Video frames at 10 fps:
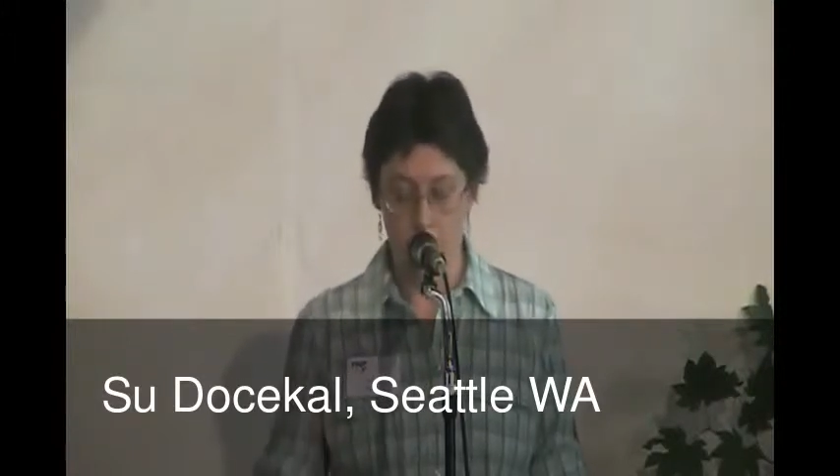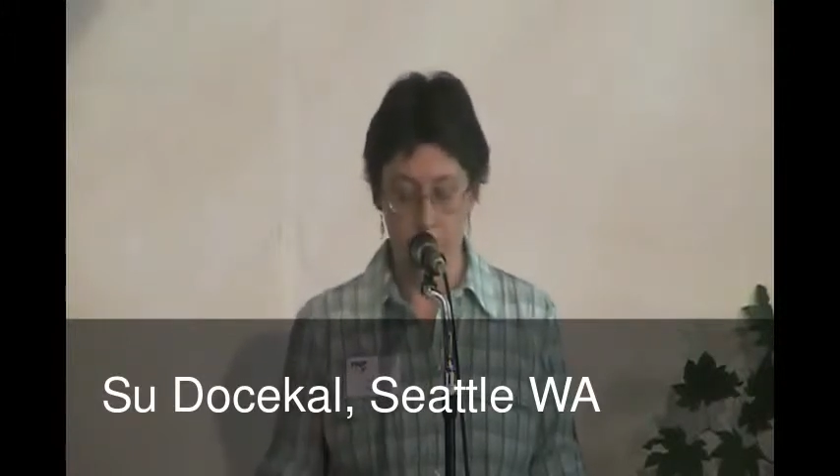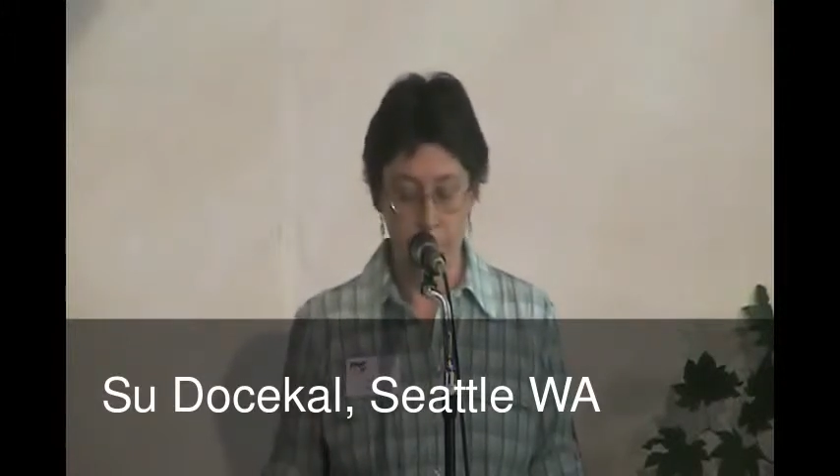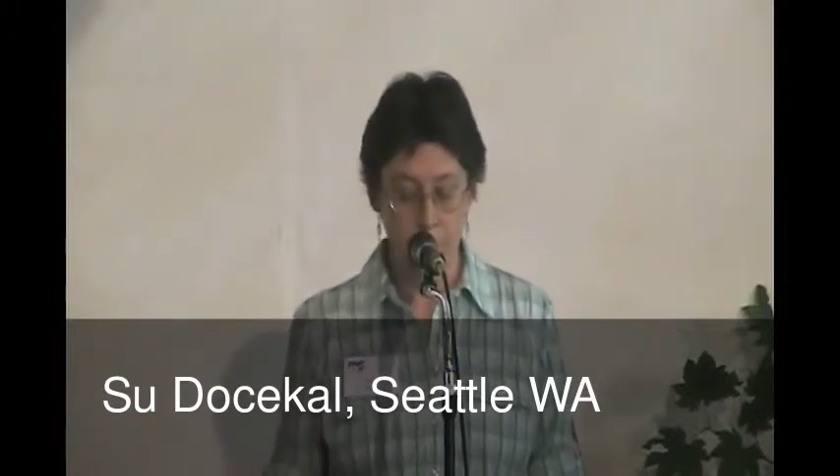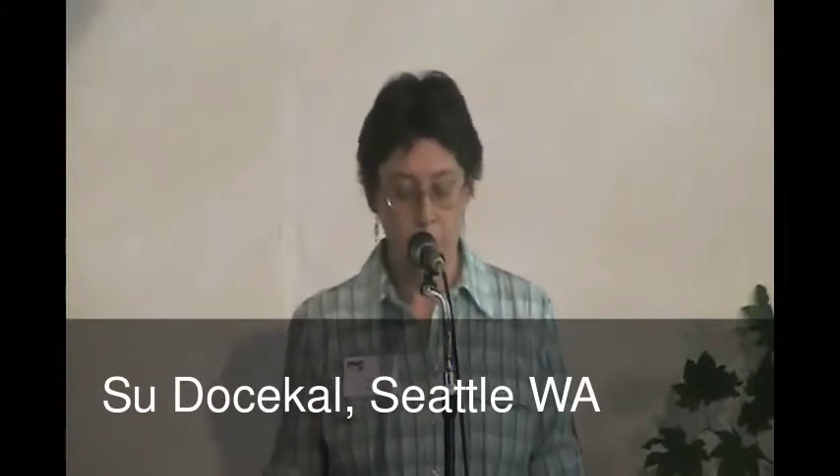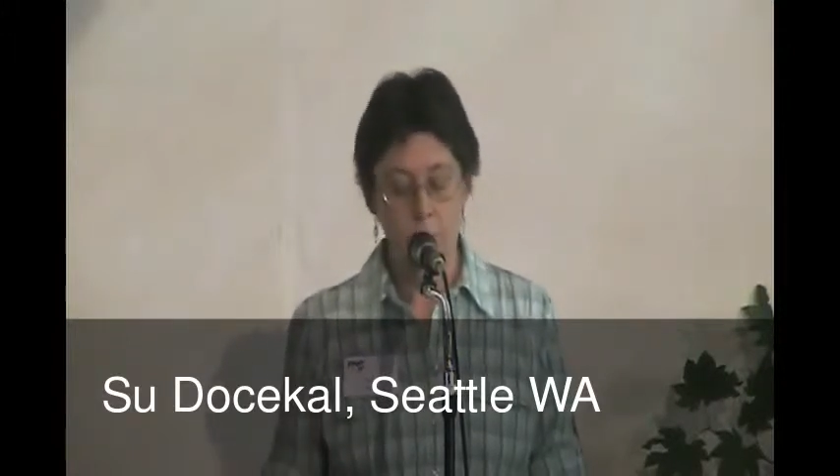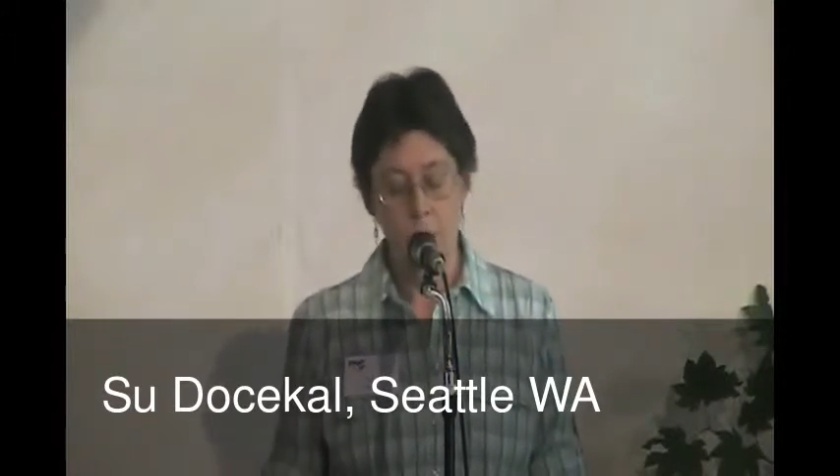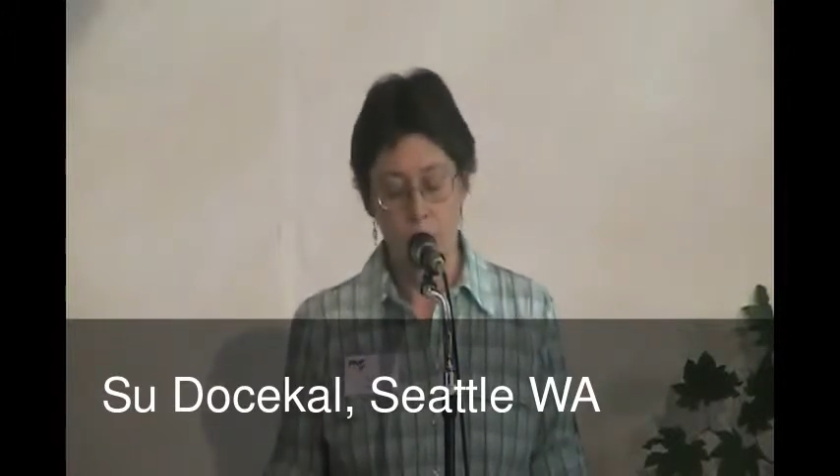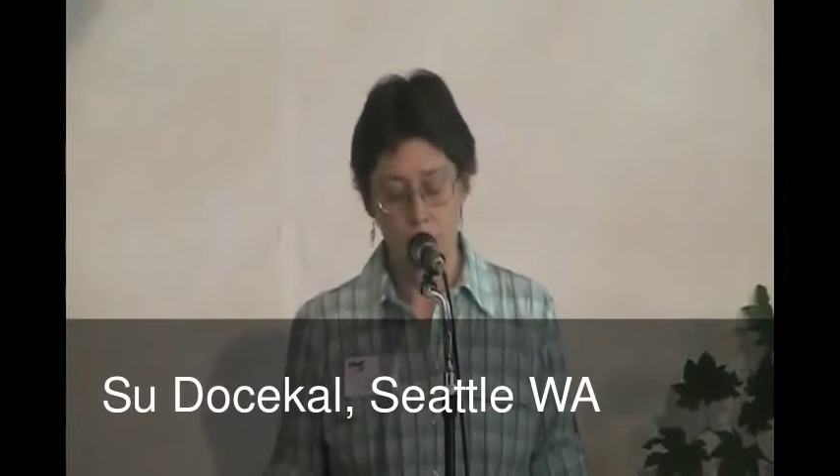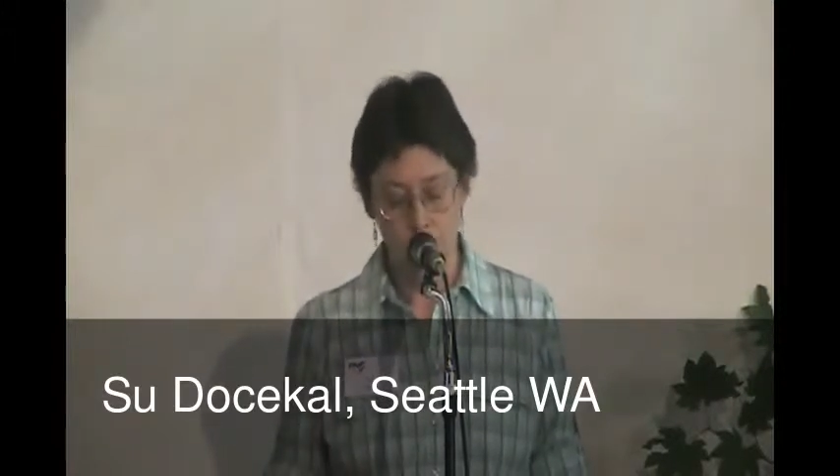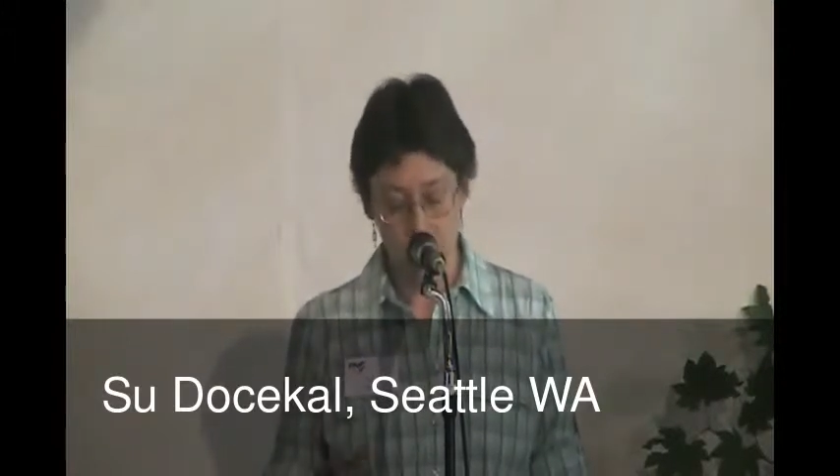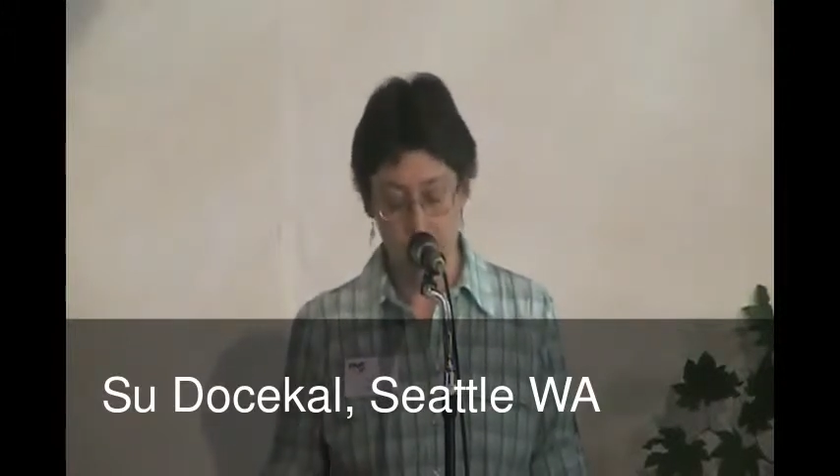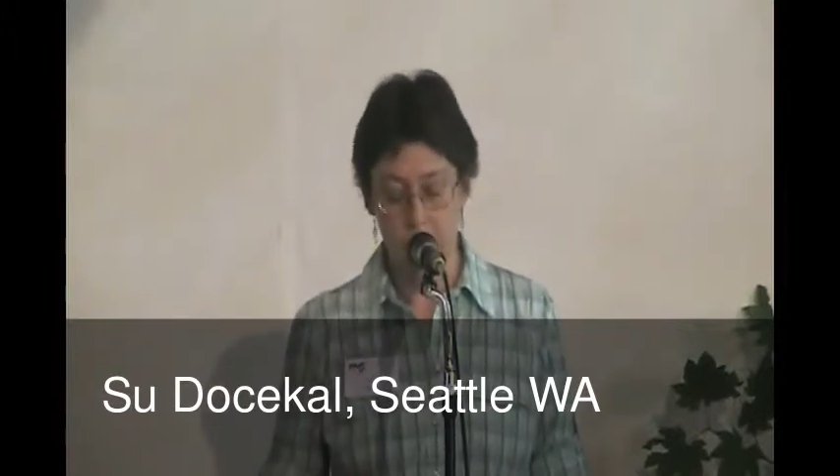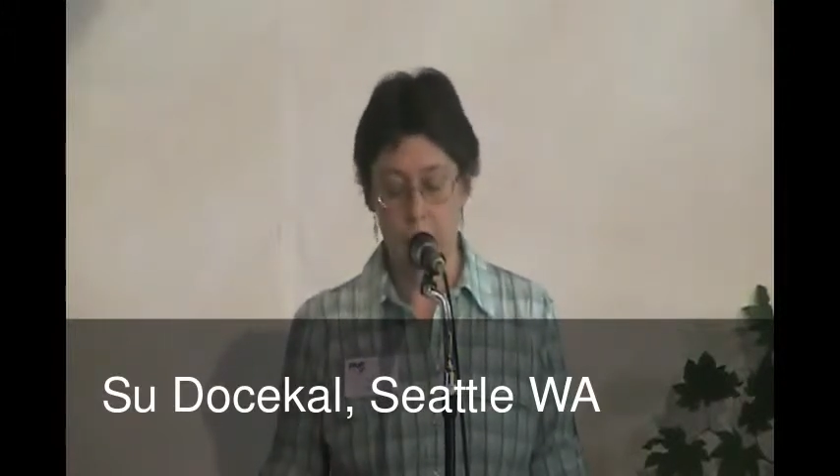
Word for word: Um, were